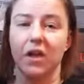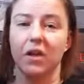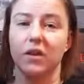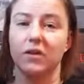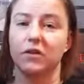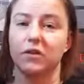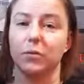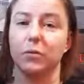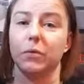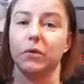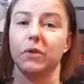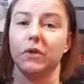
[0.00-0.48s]

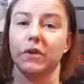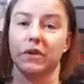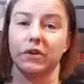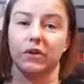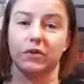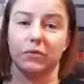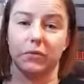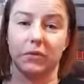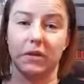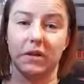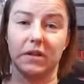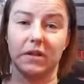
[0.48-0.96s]
to really
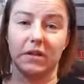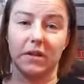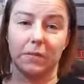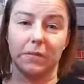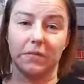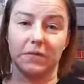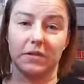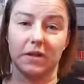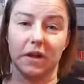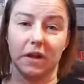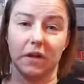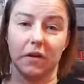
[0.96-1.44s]
treat
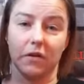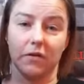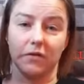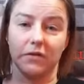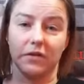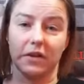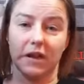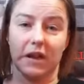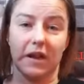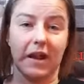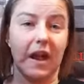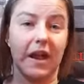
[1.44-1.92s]
themselves
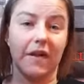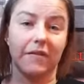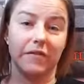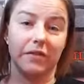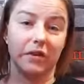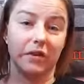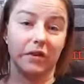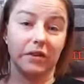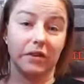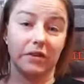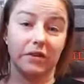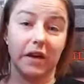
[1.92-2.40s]
and have a
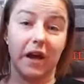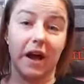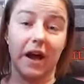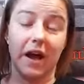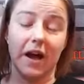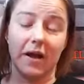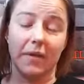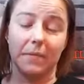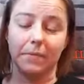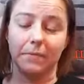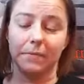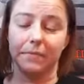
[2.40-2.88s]
good
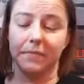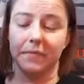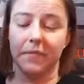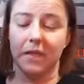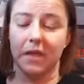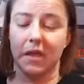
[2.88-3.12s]
time.